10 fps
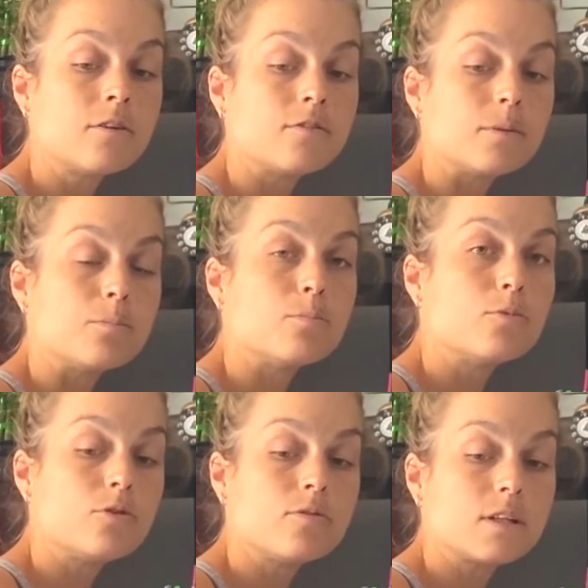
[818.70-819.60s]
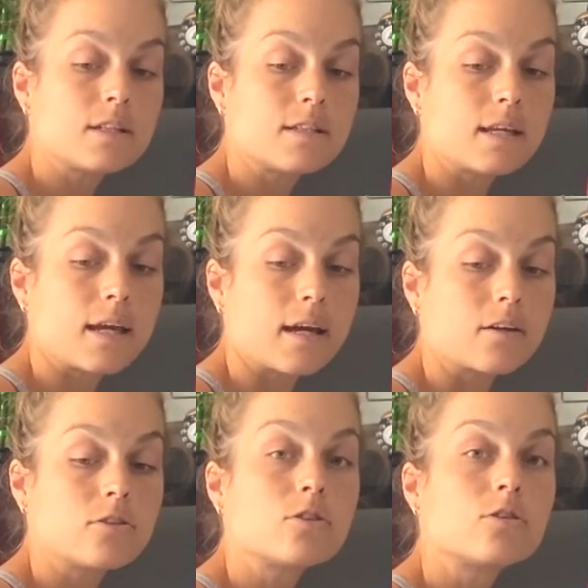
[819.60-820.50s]
we're moving
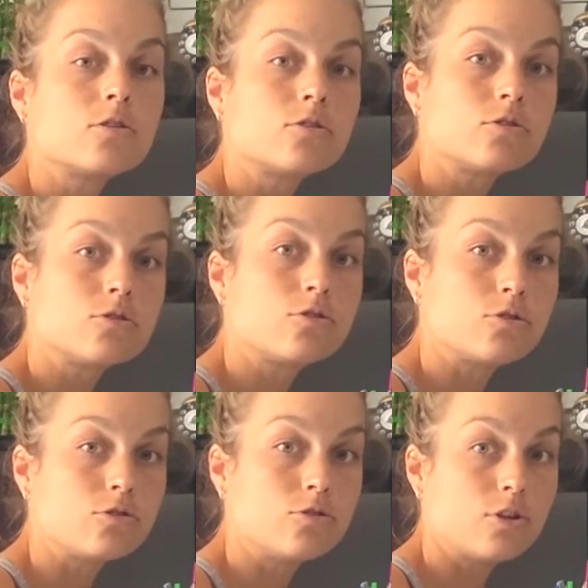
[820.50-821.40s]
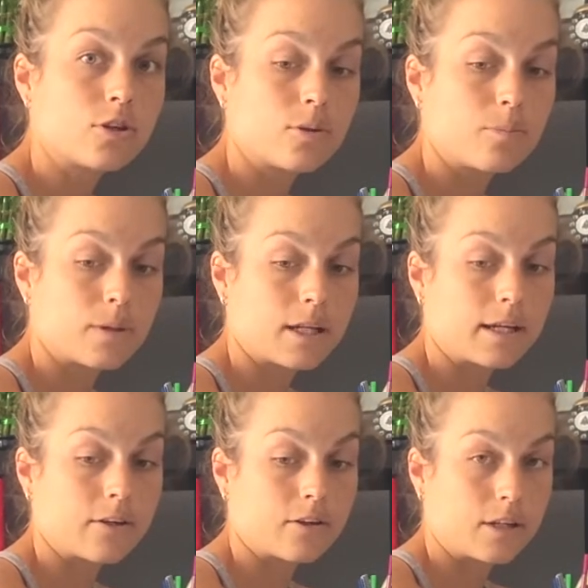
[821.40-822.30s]
down to the
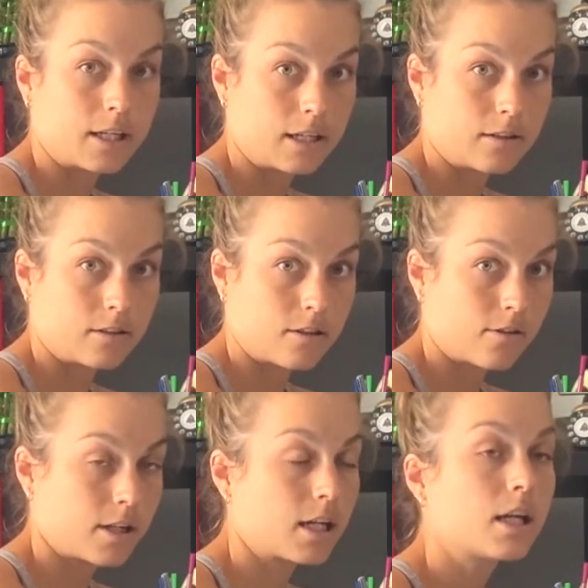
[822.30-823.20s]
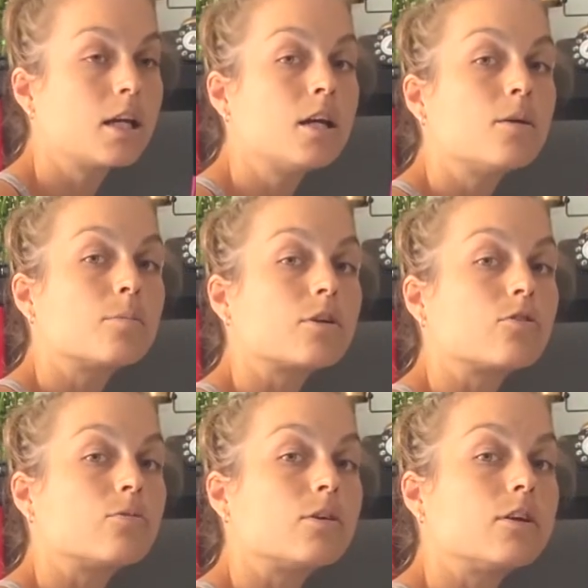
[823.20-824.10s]
plank again, okay?
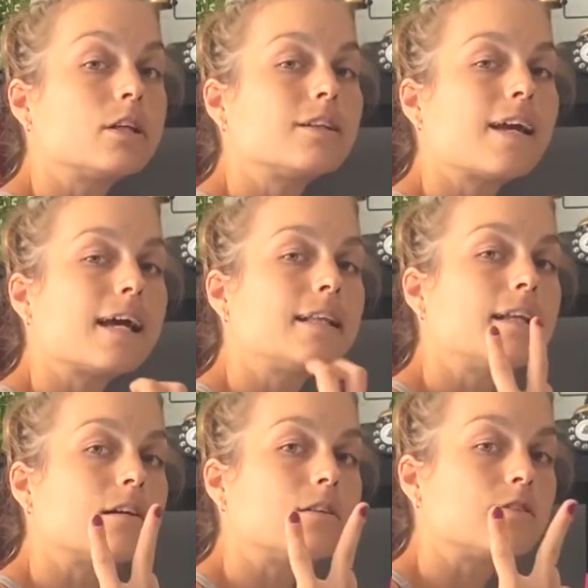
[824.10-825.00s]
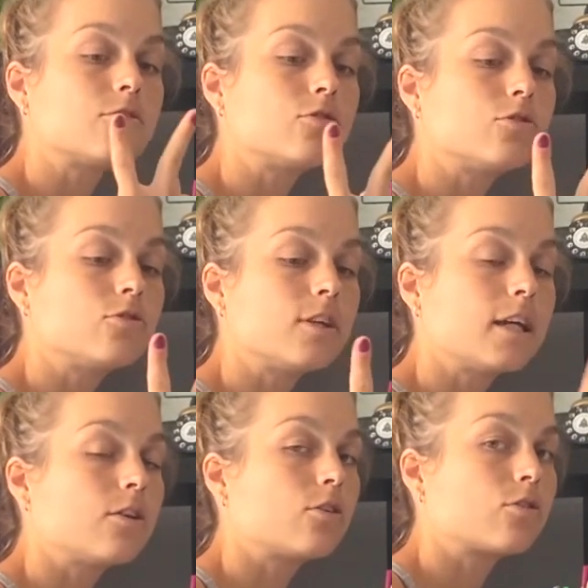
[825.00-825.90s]
Because we're going to add now these two
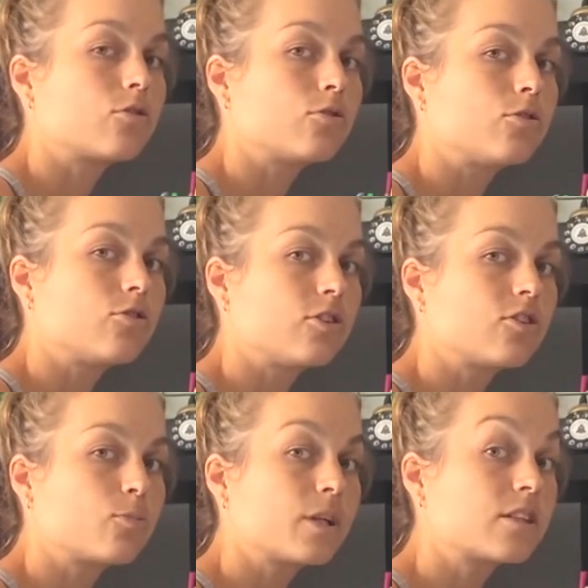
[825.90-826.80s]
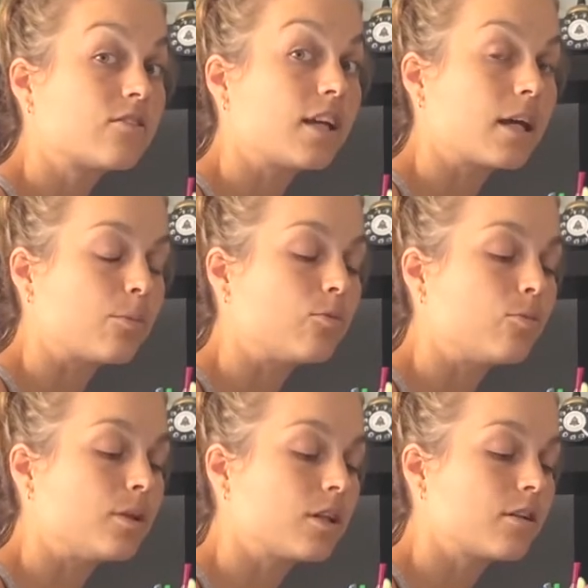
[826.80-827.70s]
together. So the 6 packs, the
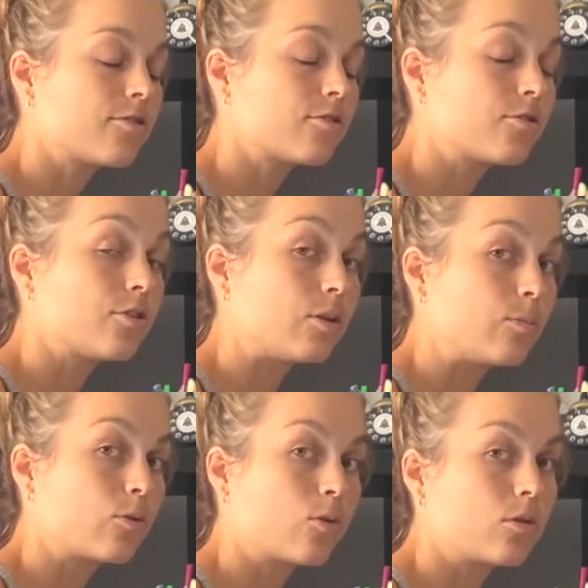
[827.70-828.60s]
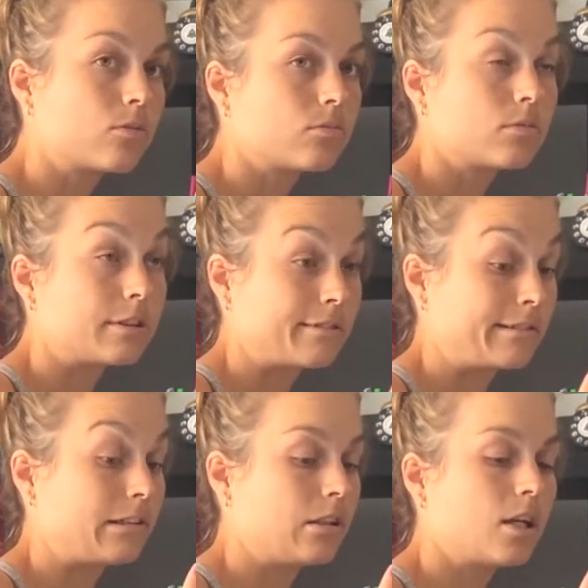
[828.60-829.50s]
abdominals, the deep core, part
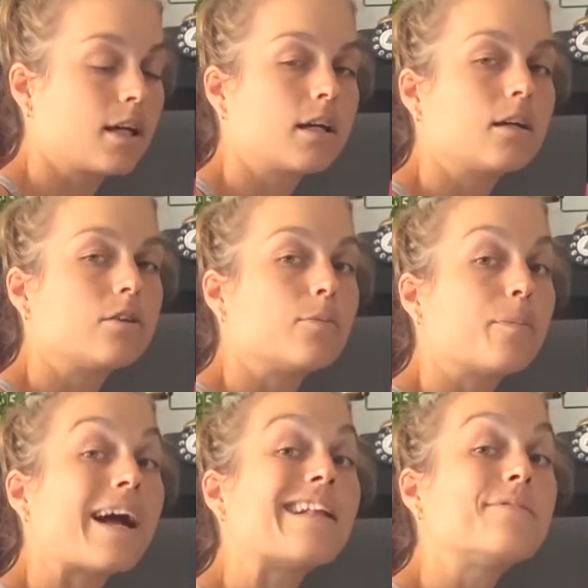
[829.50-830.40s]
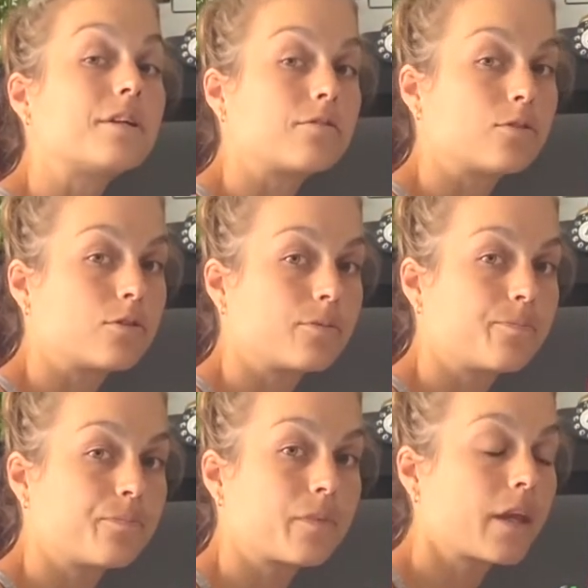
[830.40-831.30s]
3, and the pelvic floor.
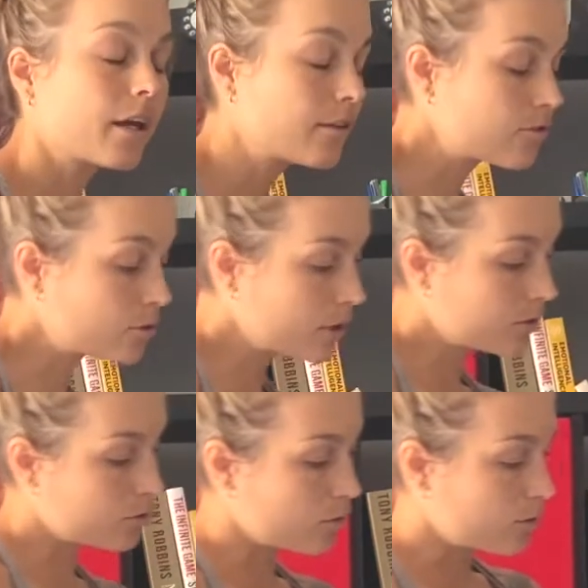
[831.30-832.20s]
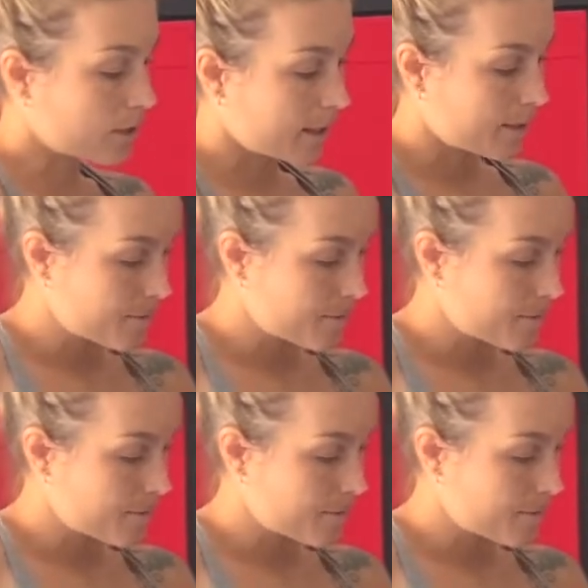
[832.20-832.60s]
How it's going to look like.